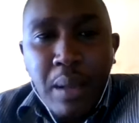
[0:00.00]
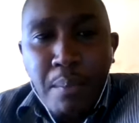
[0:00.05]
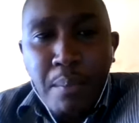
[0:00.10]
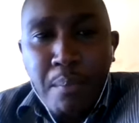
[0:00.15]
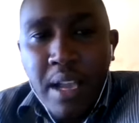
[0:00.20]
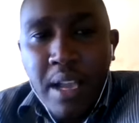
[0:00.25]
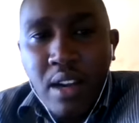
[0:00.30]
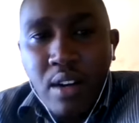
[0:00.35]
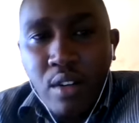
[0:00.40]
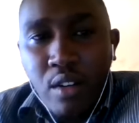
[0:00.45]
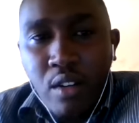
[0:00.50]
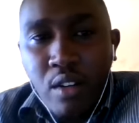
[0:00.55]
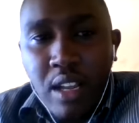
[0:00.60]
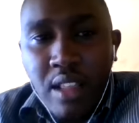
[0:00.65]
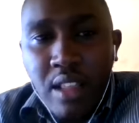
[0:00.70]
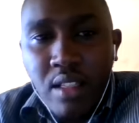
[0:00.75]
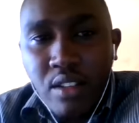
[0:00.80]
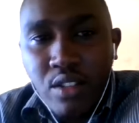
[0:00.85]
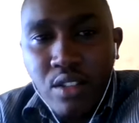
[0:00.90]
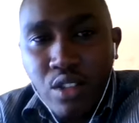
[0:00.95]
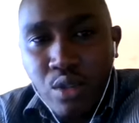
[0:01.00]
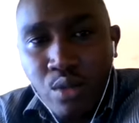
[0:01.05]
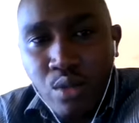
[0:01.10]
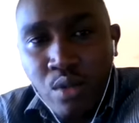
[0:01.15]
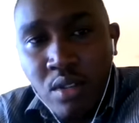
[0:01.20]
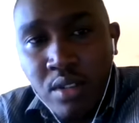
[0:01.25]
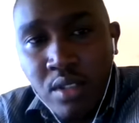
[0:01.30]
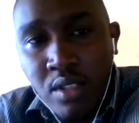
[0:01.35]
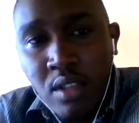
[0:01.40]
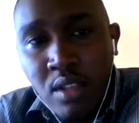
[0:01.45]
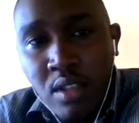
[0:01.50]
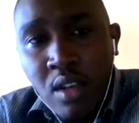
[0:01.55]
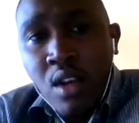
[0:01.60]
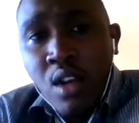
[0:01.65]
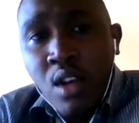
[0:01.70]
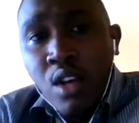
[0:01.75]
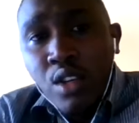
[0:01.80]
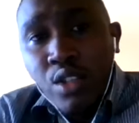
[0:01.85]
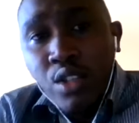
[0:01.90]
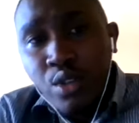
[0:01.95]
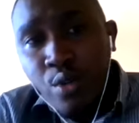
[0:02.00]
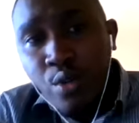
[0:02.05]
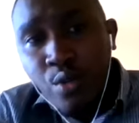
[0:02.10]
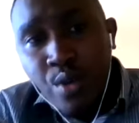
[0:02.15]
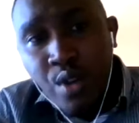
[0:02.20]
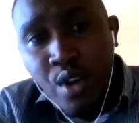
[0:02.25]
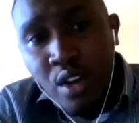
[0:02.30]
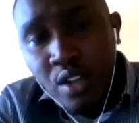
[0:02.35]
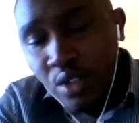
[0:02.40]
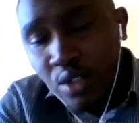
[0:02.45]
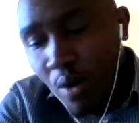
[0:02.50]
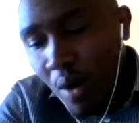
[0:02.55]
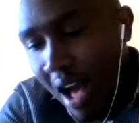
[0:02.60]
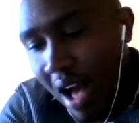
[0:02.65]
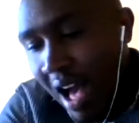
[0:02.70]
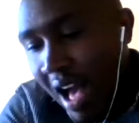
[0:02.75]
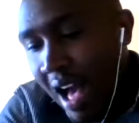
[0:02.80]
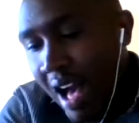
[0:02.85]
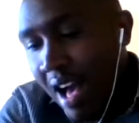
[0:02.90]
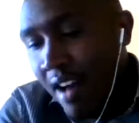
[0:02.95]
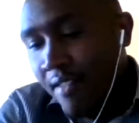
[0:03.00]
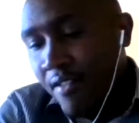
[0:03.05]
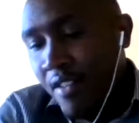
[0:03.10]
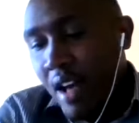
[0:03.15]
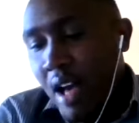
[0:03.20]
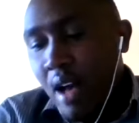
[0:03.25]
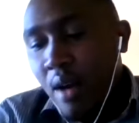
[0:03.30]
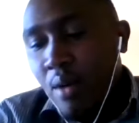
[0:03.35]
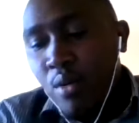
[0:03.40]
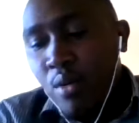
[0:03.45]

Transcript: microlith tools. So we also have uh,